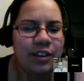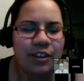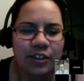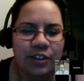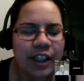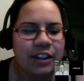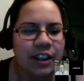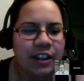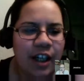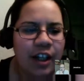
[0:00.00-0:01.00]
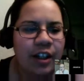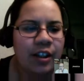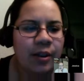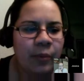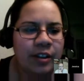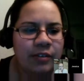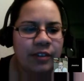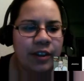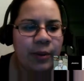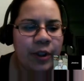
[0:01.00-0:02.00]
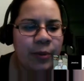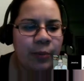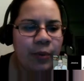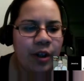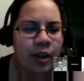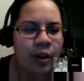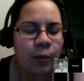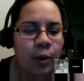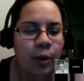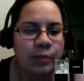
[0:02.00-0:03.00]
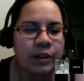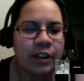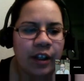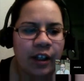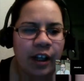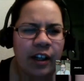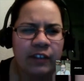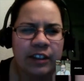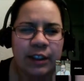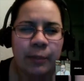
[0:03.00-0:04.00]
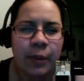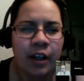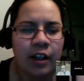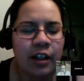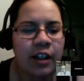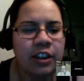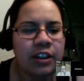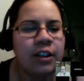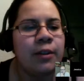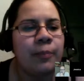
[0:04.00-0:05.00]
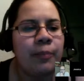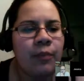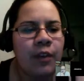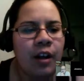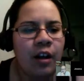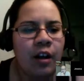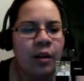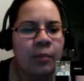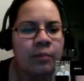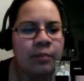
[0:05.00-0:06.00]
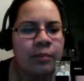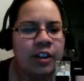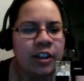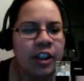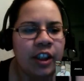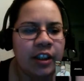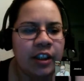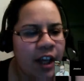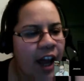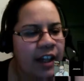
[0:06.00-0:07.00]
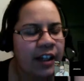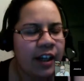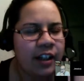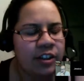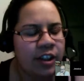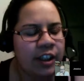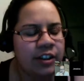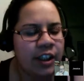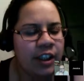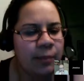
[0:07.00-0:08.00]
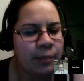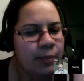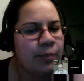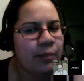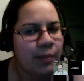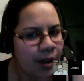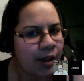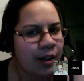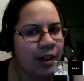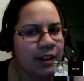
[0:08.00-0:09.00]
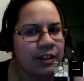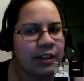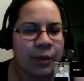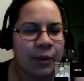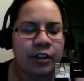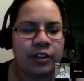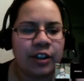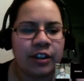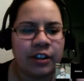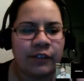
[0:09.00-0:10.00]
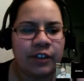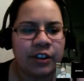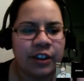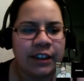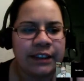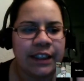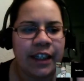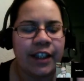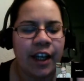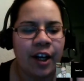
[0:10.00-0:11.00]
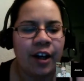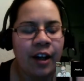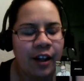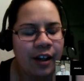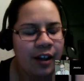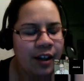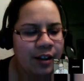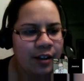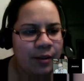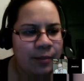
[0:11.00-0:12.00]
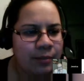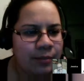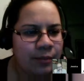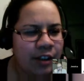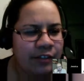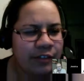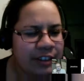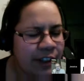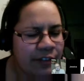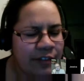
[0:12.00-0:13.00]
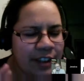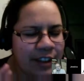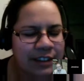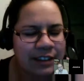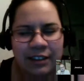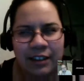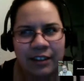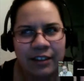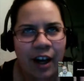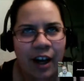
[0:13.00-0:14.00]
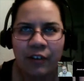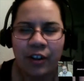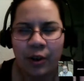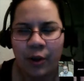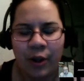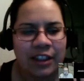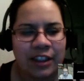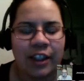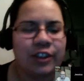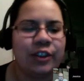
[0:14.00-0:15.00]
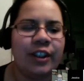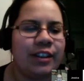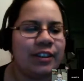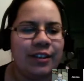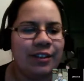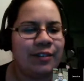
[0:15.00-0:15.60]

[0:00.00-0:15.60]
strange in attire, wears really weird robes that are kind of steampunk in nature. And she kind of tries to keep a nice appearance to herself, so she has styled hair of stuff that's not of the correct century. So